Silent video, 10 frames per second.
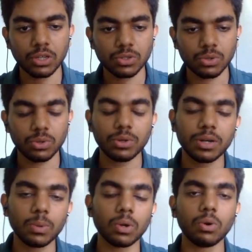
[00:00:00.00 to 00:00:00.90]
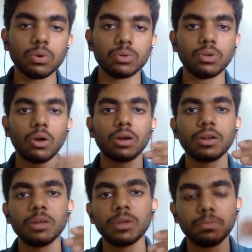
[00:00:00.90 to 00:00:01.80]
So it will go to Docker
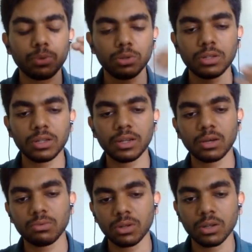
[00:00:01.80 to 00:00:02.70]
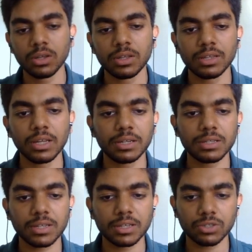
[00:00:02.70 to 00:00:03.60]
Hub and pull down the
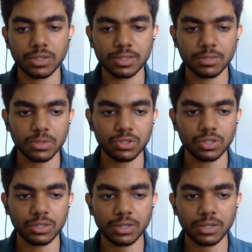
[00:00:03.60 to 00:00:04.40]
latest nginx image